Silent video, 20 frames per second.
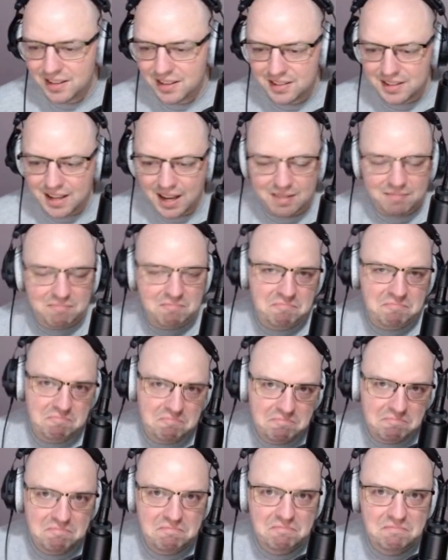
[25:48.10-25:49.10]
then
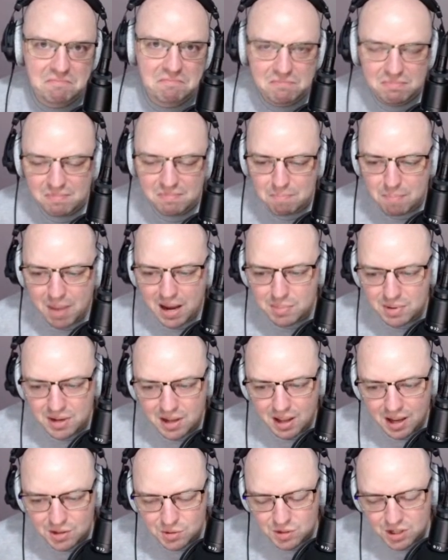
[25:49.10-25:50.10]
maybe
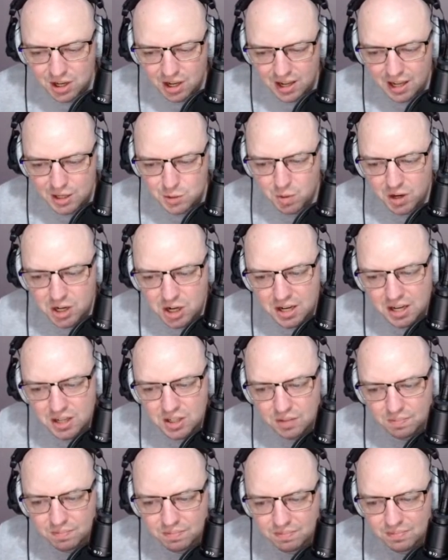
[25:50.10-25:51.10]
that's where you need
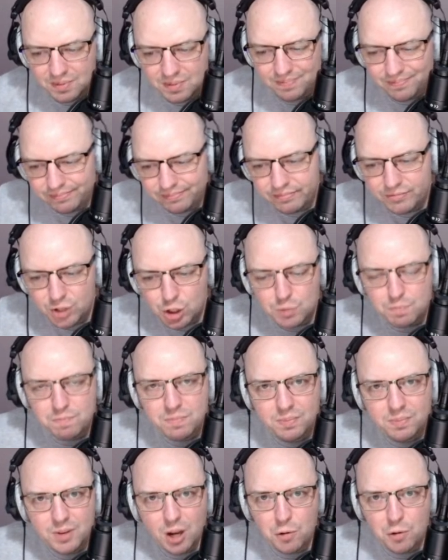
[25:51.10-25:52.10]
to just
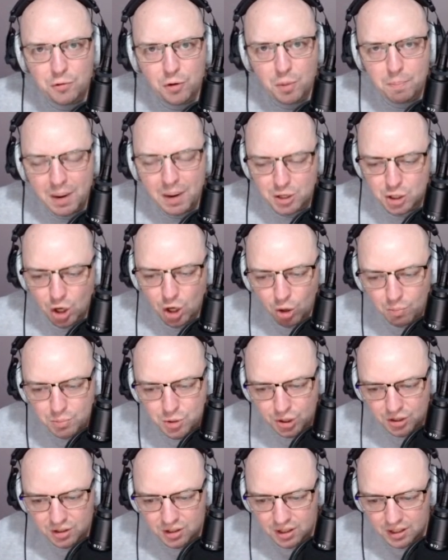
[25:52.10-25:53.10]
go for a budget
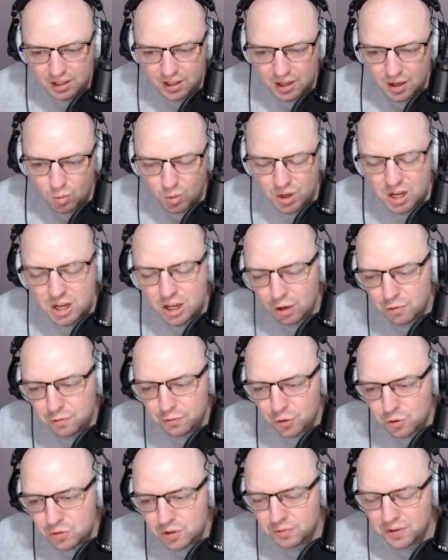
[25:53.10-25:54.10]
option. We can go
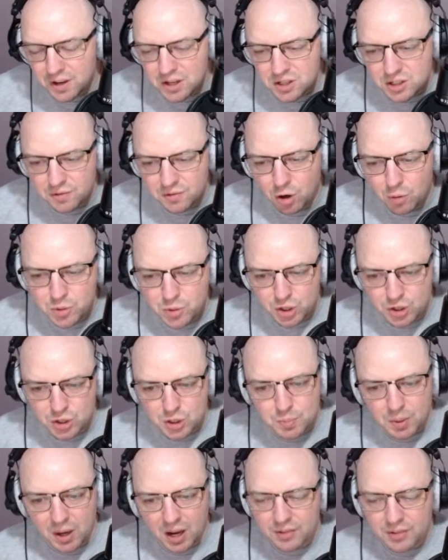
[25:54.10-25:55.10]
through defensive options,
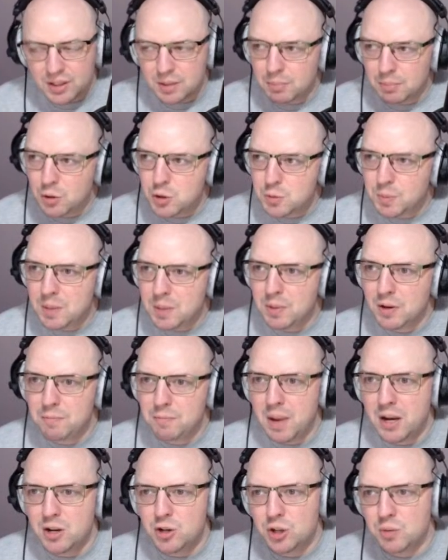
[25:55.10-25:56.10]
but I think most people have
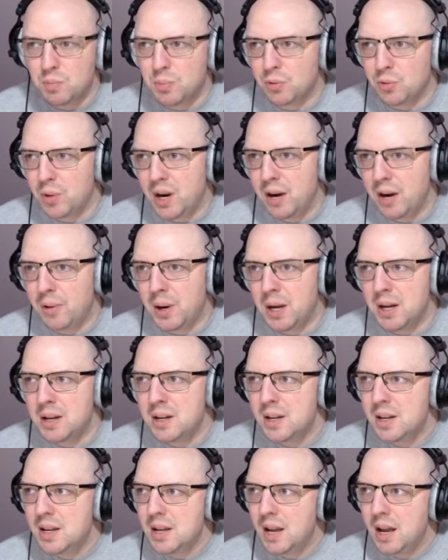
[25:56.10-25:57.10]
mentioned Pereira,
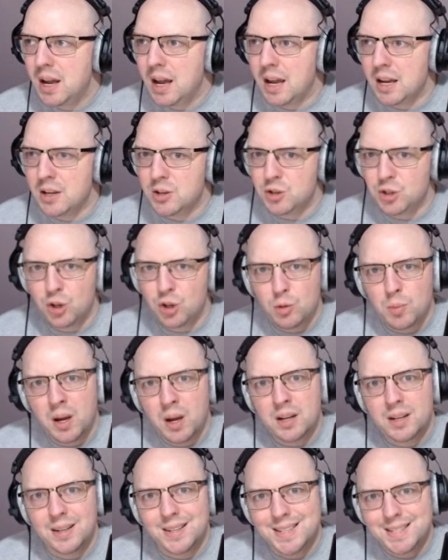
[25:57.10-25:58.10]

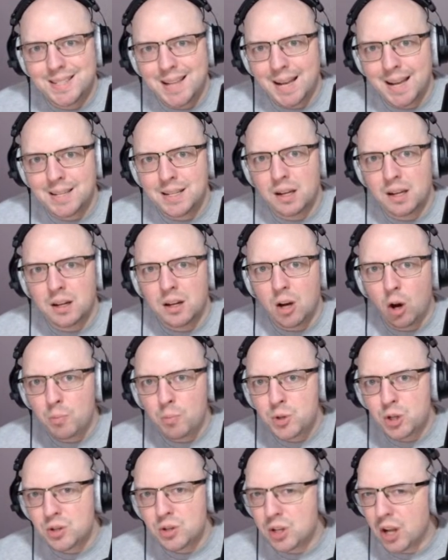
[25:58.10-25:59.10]
Zuma, Castagna,
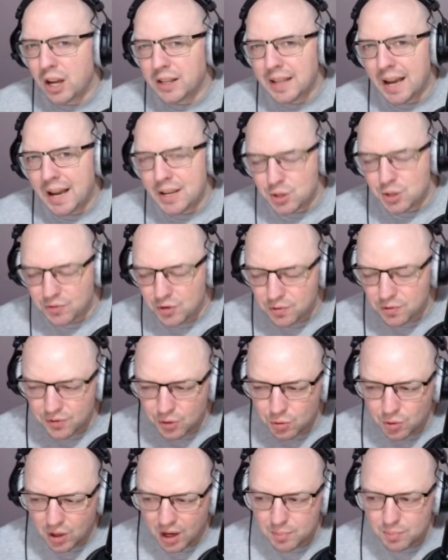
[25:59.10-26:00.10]
options like that. So if you
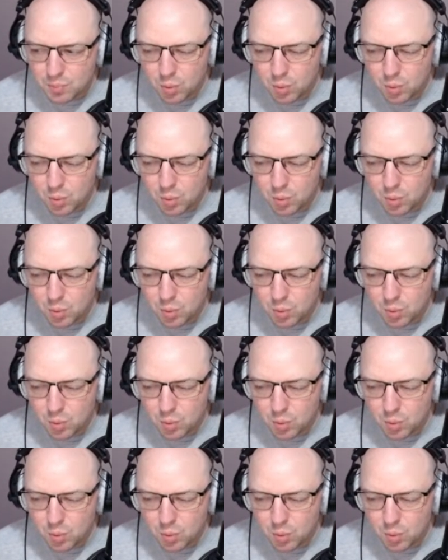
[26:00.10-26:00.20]
feel like